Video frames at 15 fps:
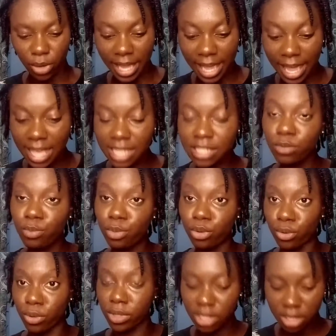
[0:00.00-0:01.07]
hair's
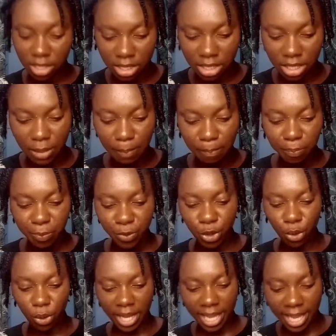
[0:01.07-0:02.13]
porosity,
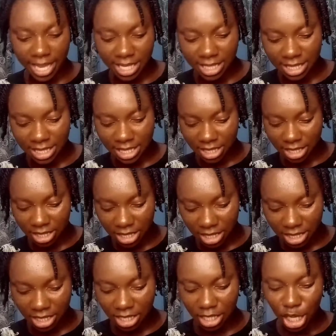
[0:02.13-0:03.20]
your hair's
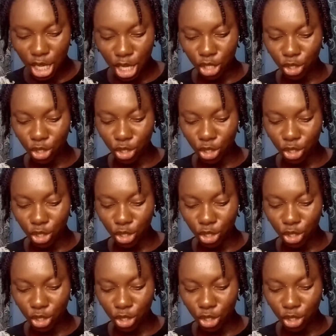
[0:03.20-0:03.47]
density,